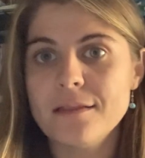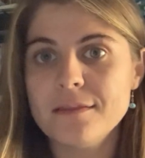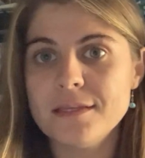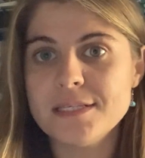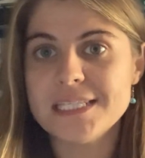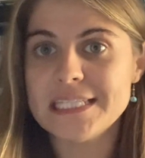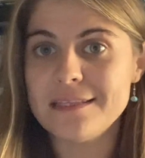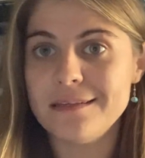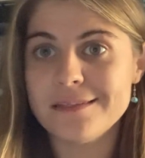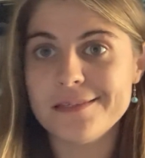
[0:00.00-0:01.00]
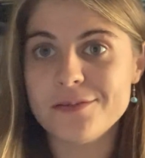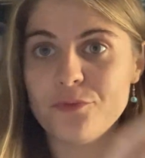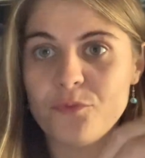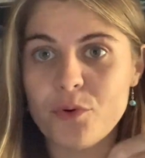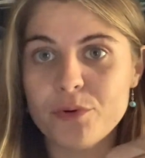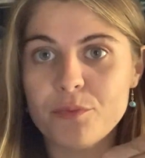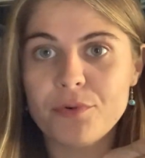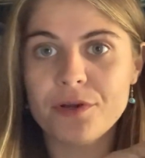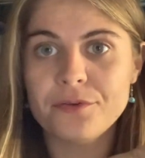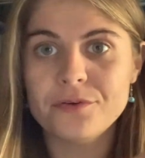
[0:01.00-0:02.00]
this is a Warner
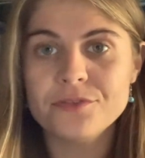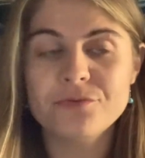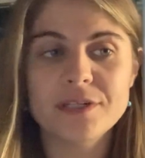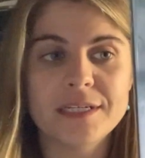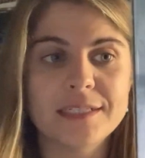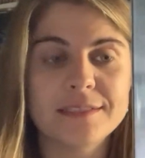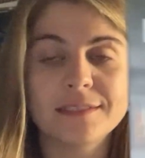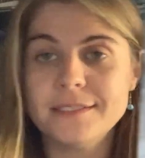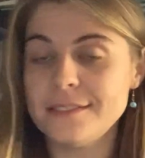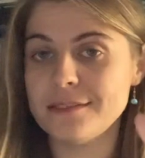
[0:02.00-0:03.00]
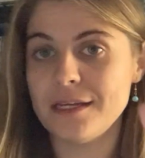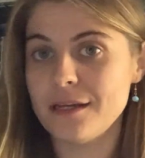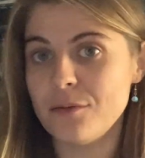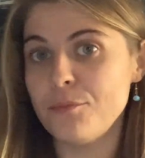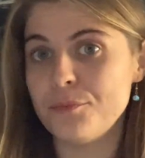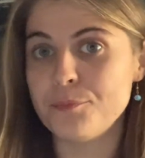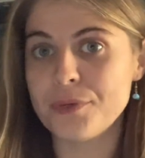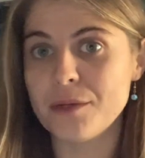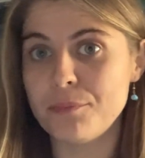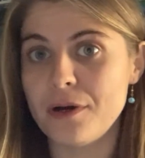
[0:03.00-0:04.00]
Brothers release. This is like a
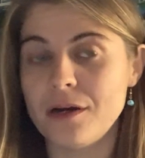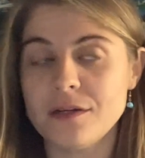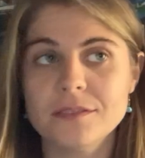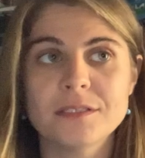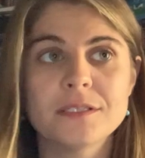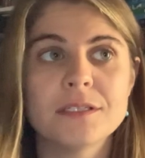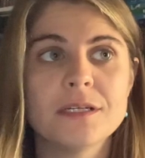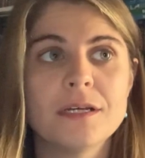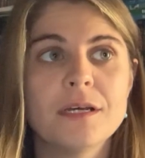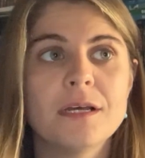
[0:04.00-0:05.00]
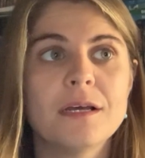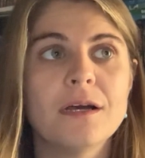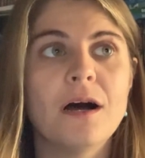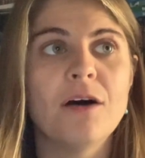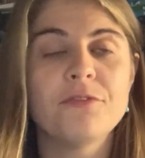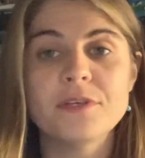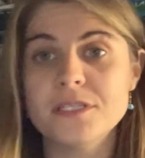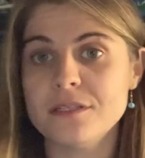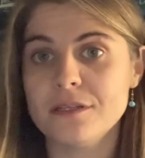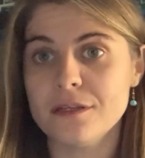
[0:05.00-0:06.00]
big box office
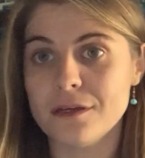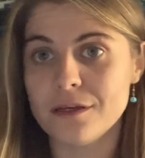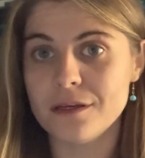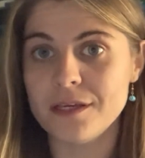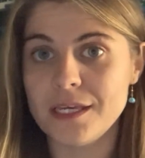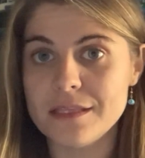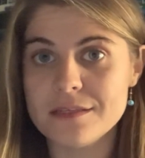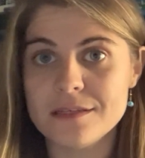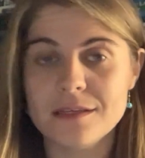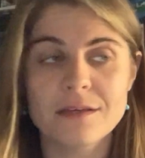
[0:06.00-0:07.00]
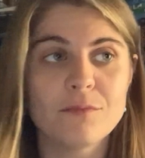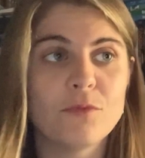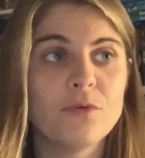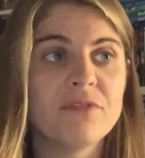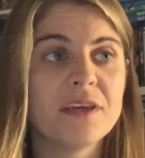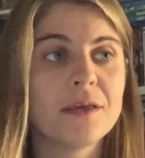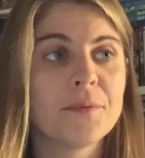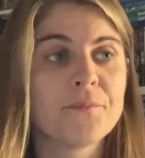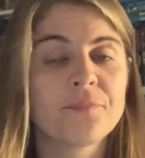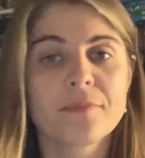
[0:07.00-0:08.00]
hit movie.
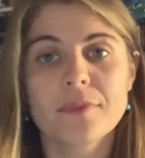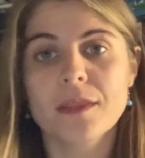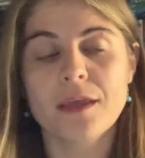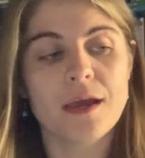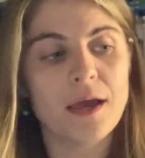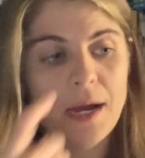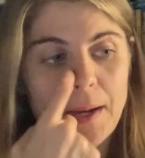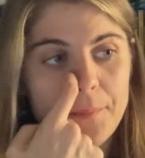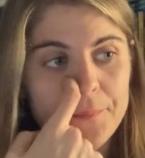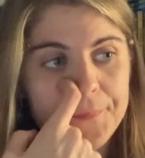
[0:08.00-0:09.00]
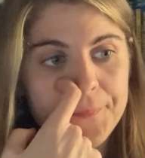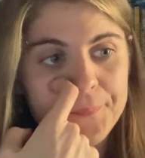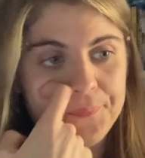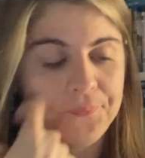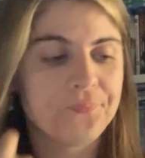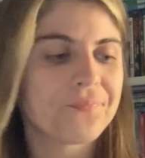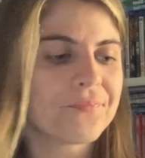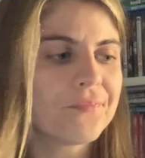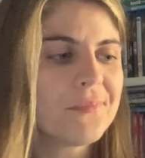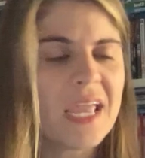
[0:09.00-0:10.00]

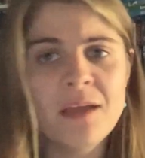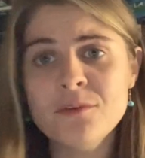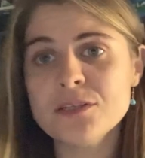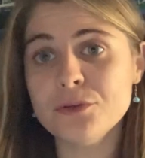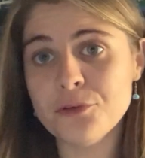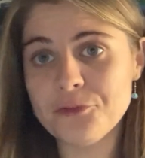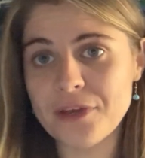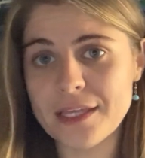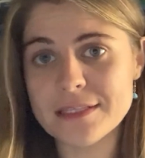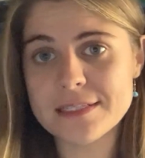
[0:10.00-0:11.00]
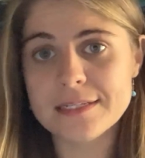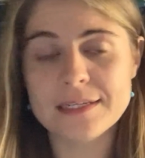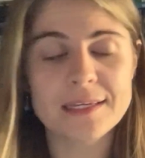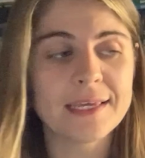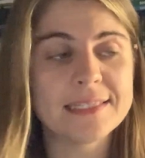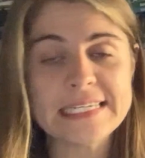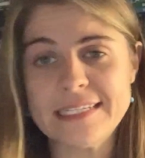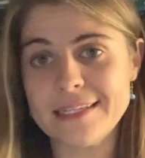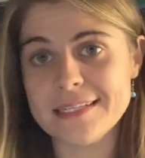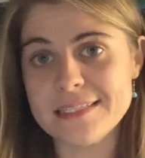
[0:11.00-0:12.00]
I was on the fence getting
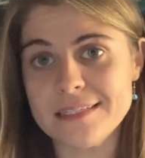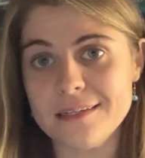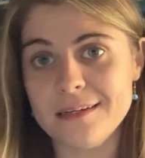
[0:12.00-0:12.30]
this